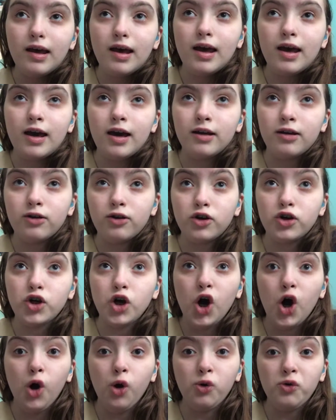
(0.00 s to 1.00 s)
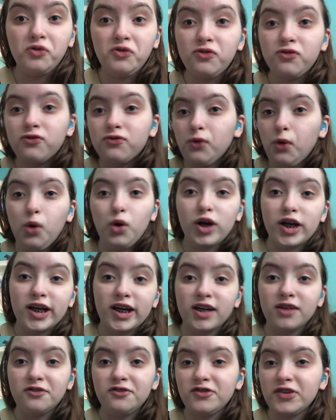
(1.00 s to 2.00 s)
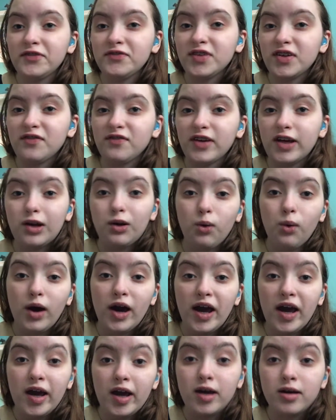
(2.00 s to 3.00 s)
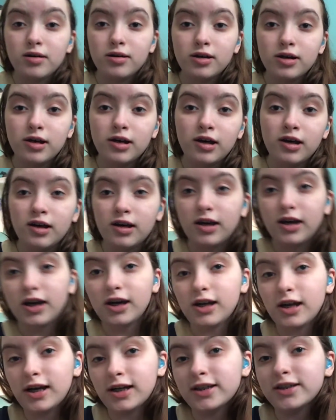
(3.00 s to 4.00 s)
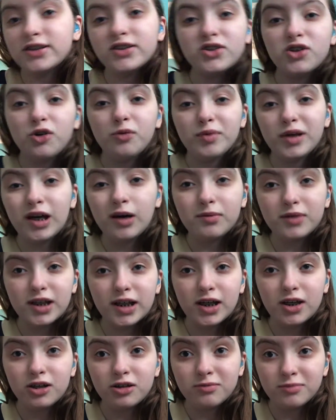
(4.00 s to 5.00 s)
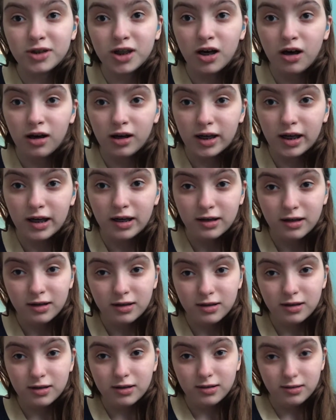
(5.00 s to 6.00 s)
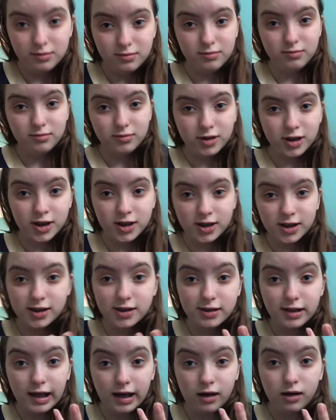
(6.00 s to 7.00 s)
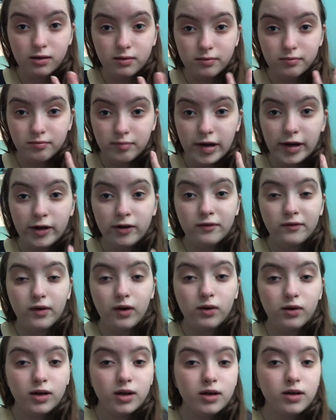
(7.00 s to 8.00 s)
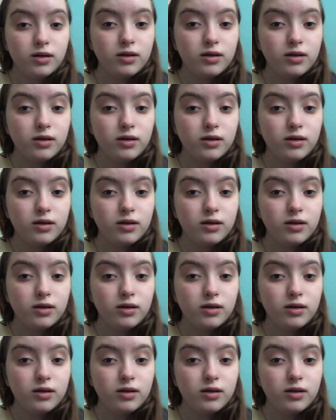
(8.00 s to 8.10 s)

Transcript: and go 40 to 50 feet away, and I'd still be able to hear him talking, because it's like a microphone.